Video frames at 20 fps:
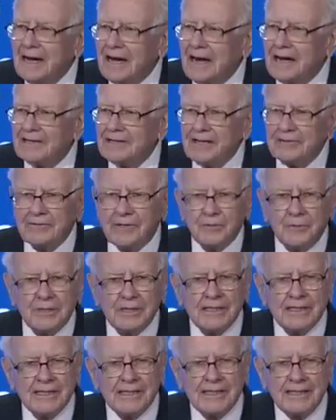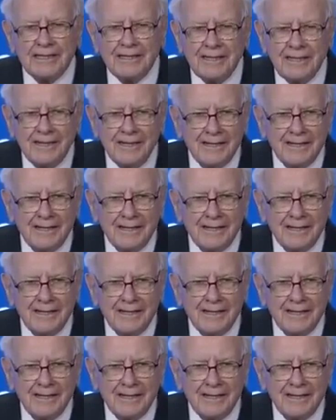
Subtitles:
I never really